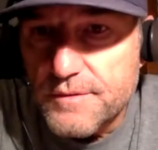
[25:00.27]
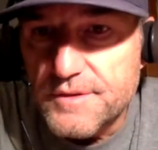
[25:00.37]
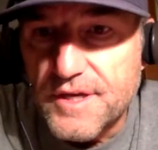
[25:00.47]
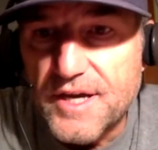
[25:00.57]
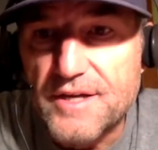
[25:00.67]

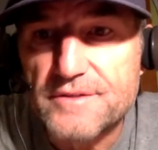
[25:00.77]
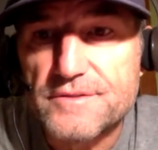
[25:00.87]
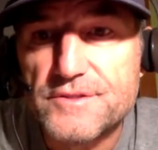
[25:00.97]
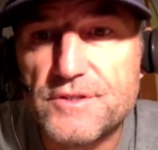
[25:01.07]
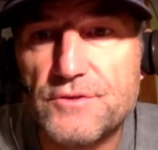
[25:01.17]
Yeah,
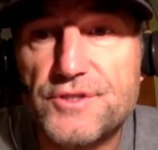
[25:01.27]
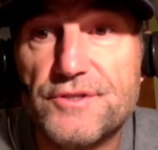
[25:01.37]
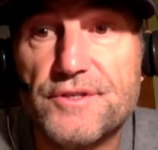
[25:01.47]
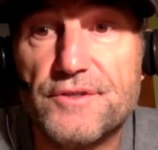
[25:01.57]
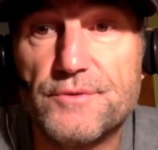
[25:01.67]
Joe
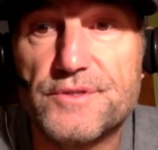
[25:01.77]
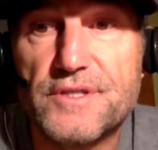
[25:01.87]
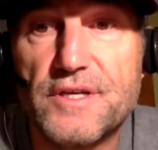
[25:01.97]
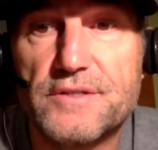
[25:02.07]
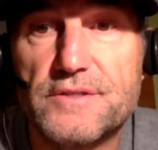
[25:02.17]
should do
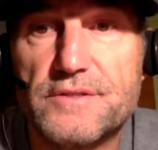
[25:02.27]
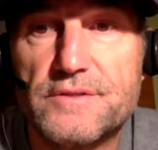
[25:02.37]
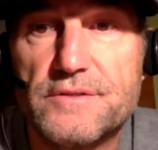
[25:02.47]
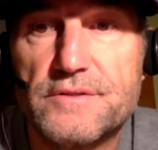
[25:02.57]
Wisconsin.